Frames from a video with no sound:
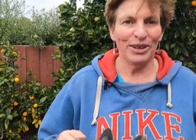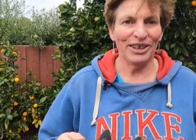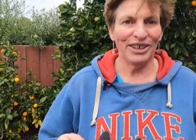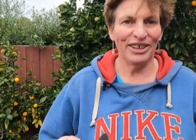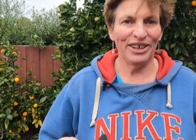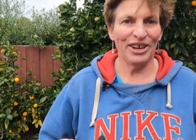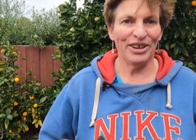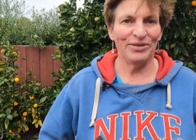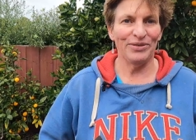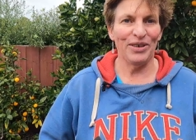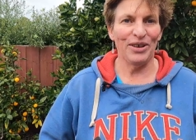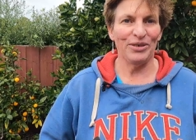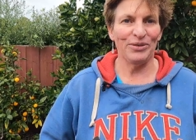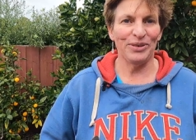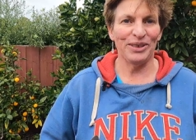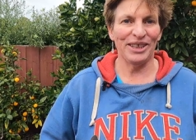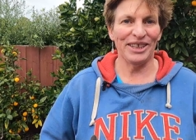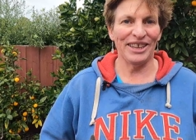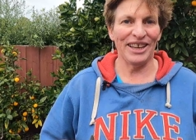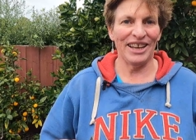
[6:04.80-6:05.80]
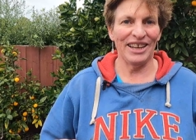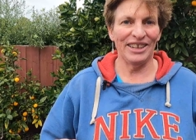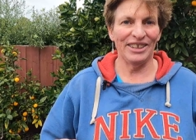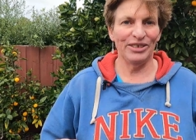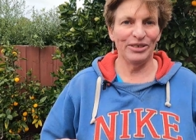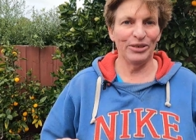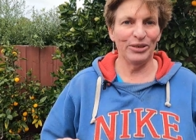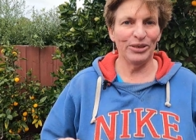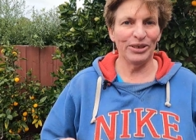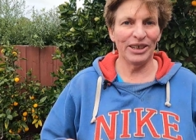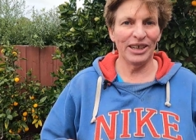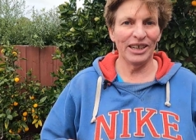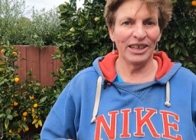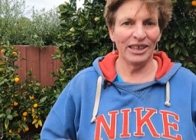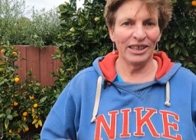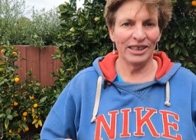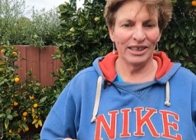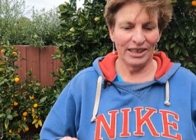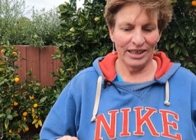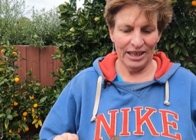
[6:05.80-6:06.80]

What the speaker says: What can go wrong with a garden auger?